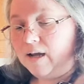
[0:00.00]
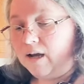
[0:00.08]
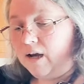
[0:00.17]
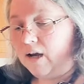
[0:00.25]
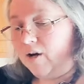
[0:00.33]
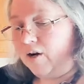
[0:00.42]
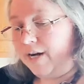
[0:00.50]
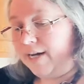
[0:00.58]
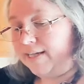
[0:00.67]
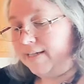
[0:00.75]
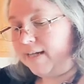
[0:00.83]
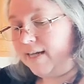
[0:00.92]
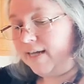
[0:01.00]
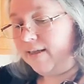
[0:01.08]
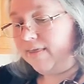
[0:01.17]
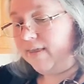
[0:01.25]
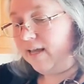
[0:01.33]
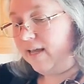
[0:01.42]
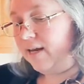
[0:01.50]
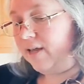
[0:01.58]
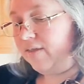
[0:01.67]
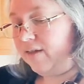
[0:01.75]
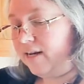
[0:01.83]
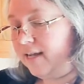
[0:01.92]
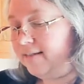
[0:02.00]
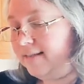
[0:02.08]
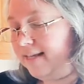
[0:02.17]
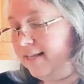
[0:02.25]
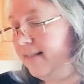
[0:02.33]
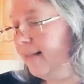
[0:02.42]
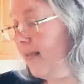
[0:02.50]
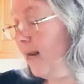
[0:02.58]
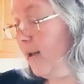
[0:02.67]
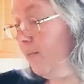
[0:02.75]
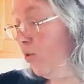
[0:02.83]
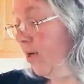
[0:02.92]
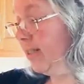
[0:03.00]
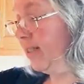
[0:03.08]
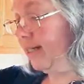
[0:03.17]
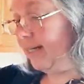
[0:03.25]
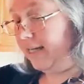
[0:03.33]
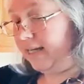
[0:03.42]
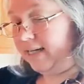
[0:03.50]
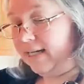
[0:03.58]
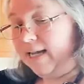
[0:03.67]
All right, then the next thing that I'm going to need